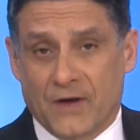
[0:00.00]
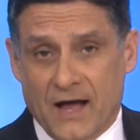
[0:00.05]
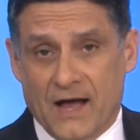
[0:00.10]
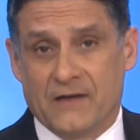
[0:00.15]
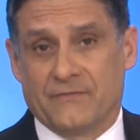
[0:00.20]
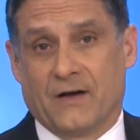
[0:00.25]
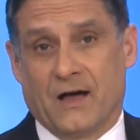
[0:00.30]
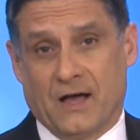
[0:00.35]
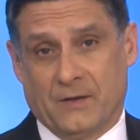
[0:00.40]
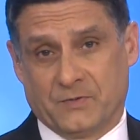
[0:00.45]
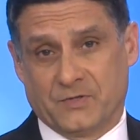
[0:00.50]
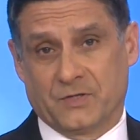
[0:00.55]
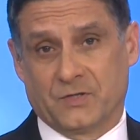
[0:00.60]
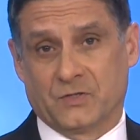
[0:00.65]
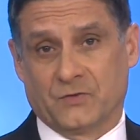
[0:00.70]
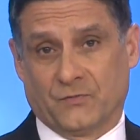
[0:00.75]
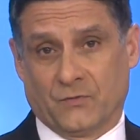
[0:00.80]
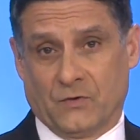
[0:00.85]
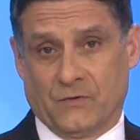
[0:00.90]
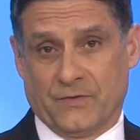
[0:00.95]
five
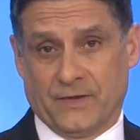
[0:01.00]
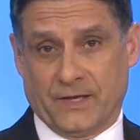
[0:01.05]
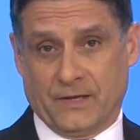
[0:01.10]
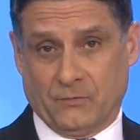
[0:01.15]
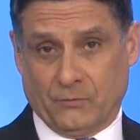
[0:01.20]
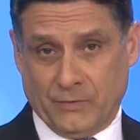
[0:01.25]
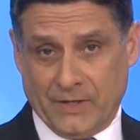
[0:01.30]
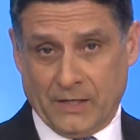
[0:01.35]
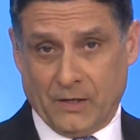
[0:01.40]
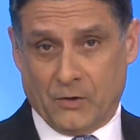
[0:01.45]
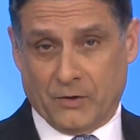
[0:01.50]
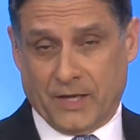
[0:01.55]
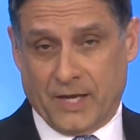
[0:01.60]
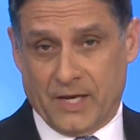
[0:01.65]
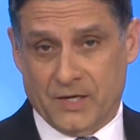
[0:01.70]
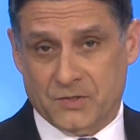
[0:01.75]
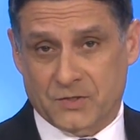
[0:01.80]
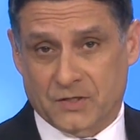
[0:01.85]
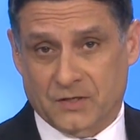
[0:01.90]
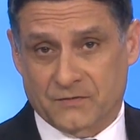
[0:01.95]
options for the
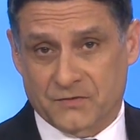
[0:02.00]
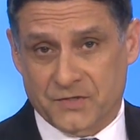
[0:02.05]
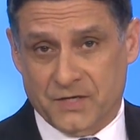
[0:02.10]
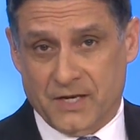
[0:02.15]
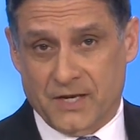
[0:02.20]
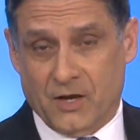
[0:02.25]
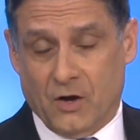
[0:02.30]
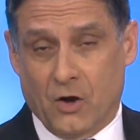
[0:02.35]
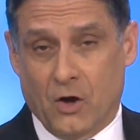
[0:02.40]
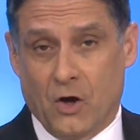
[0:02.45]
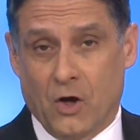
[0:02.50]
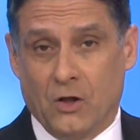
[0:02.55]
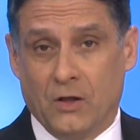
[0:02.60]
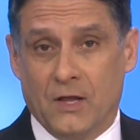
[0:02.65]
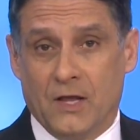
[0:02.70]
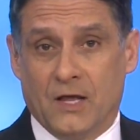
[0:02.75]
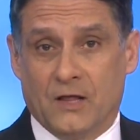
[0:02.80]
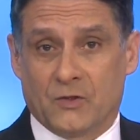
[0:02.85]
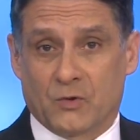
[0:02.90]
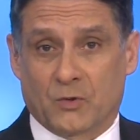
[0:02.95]
relocation of City Hall.
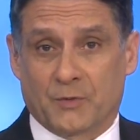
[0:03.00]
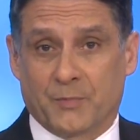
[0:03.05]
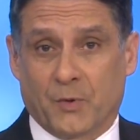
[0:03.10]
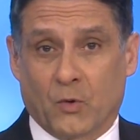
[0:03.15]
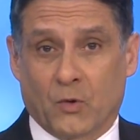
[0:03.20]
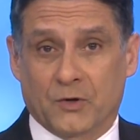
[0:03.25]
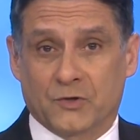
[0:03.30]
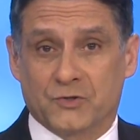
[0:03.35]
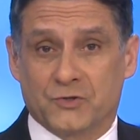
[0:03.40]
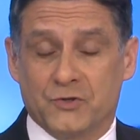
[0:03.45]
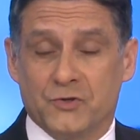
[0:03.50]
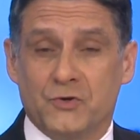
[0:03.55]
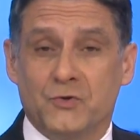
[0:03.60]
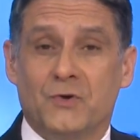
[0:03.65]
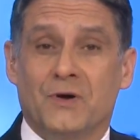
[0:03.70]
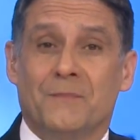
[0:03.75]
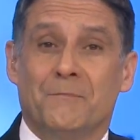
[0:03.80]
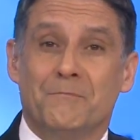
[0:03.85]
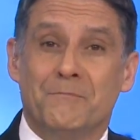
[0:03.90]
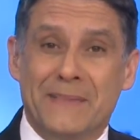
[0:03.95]
The reports
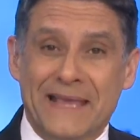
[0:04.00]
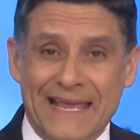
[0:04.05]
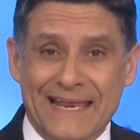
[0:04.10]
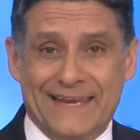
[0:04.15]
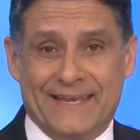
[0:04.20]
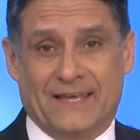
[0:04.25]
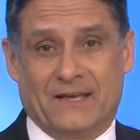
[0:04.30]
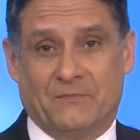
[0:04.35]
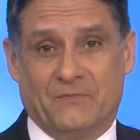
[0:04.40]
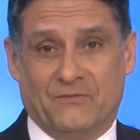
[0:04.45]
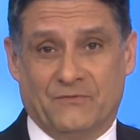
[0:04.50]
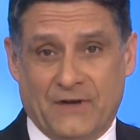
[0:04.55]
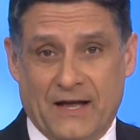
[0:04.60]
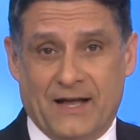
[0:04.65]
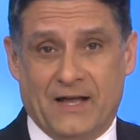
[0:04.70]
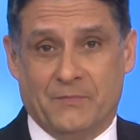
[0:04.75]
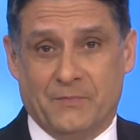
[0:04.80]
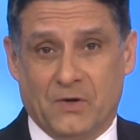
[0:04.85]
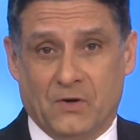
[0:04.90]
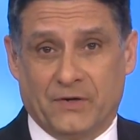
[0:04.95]
to medium
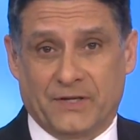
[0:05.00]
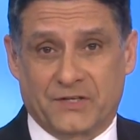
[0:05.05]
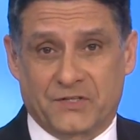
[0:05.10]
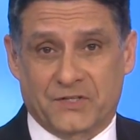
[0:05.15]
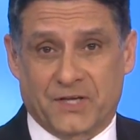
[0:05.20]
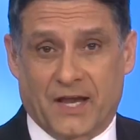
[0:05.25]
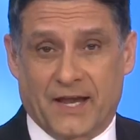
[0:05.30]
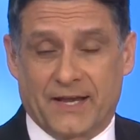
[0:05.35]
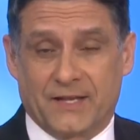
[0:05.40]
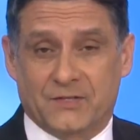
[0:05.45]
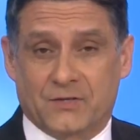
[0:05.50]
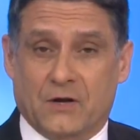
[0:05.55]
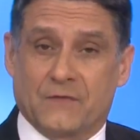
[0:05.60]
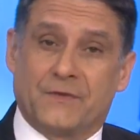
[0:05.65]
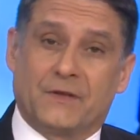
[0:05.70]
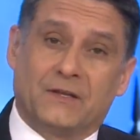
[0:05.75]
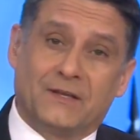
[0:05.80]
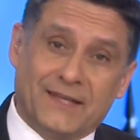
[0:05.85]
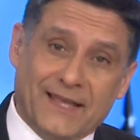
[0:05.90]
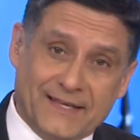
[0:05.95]
viability sites are
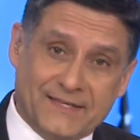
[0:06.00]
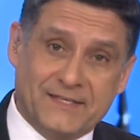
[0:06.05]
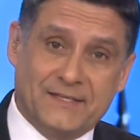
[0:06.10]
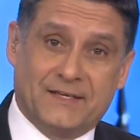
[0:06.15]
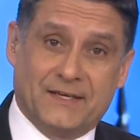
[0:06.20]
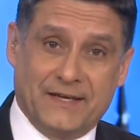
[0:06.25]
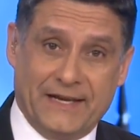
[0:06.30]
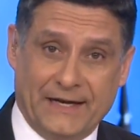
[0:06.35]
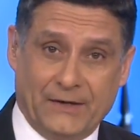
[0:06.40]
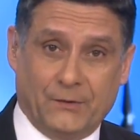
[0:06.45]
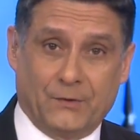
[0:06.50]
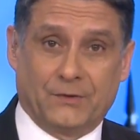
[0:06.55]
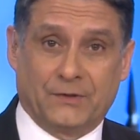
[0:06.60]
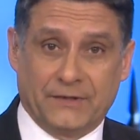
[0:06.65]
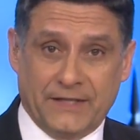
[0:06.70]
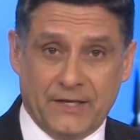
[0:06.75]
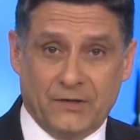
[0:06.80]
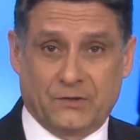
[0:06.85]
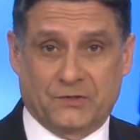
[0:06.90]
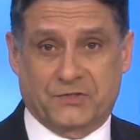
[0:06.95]
the Lexington Herald
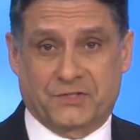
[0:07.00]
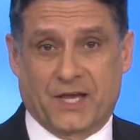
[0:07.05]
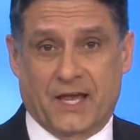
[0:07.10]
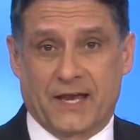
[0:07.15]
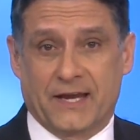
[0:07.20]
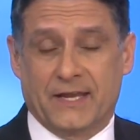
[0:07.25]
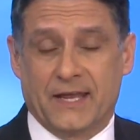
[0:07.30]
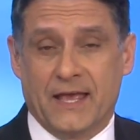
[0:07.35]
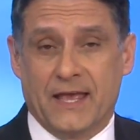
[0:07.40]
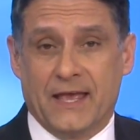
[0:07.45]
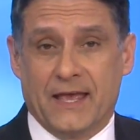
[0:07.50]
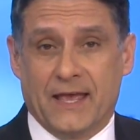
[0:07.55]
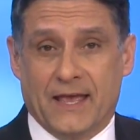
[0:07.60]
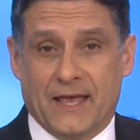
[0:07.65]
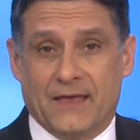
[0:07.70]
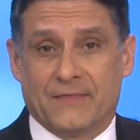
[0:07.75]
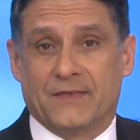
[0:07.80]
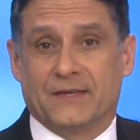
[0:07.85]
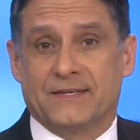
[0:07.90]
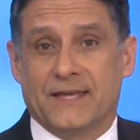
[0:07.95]
Leader site
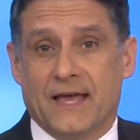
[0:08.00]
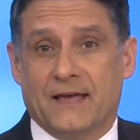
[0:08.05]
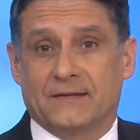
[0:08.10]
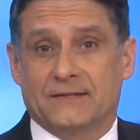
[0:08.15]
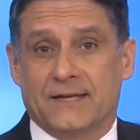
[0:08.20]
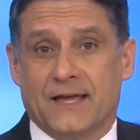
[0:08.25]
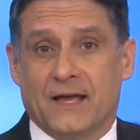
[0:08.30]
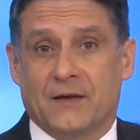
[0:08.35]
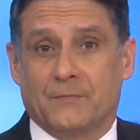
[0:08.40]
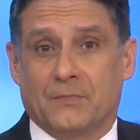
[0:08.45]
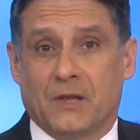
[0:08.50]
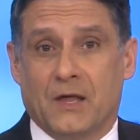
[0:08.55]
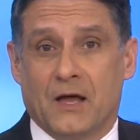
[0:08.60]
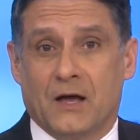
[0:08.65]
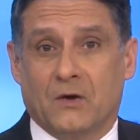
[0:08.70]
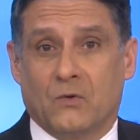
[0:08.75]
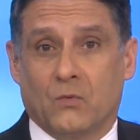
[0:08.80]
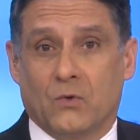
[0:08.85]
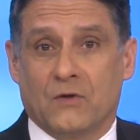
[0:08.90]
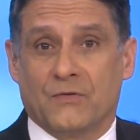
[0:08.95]
and the downtown
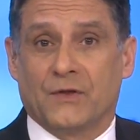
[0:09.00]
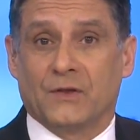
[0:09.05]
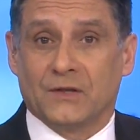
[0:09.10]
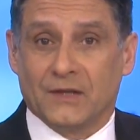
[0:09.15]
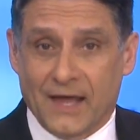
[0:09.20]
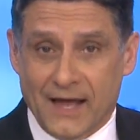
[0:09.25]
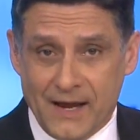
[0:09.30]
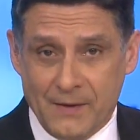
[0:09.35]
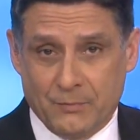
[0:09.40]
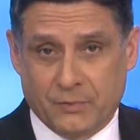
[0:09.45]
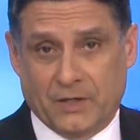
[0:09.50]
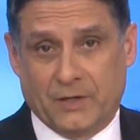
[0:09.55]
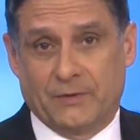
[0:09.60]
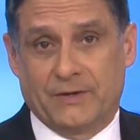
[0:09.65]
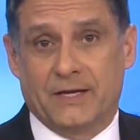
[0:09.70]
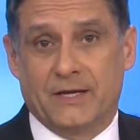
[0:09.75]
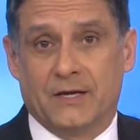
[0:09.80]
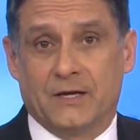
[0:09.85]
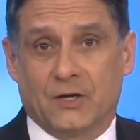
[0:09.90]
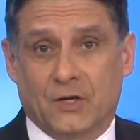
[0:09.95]
block where the
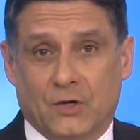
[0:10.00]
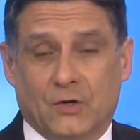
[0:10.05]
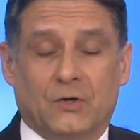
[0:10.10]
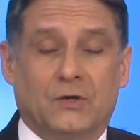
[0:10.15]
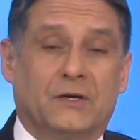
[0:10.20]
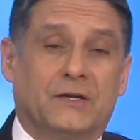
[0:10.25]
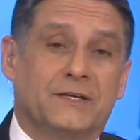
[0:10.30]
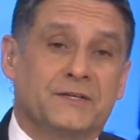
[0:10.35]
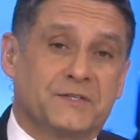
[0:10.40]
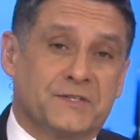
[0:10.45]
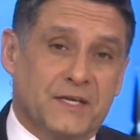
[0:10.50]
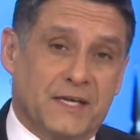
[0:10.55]
library currently